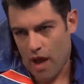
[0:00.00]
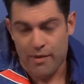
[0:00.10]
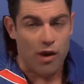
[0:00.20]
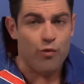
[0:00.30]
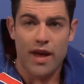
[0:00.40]
I
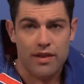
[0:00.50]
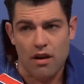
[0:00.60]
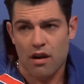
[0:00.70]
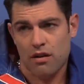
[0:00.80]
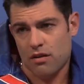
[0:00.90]
mean, I read the
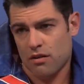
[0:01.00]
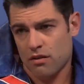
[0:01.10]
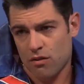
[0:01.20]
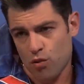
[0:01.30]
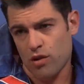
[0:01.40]

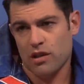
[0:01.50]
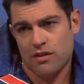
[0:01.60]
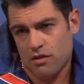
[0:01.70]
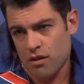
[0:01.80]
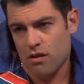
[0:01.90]
article, or at
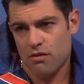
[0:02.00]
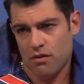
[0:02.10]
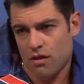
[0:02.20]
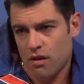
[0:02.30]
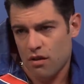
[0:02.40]
least you know,
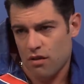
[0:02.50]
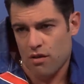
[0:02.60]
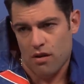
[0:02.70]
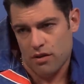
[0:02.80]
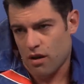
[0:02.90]

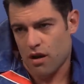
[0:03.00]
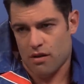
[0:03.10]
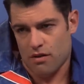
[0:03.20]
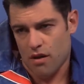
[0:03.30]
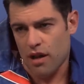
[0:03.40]
the,
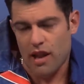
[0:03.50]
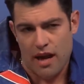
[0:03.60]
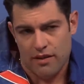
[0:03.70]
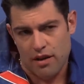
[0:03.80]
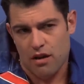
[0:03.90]
a
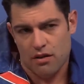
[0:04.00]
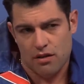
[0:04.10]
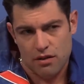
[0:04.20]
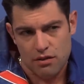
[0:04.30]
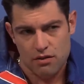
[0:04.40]
lot of the
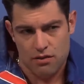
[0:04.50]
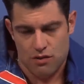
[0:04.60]
article.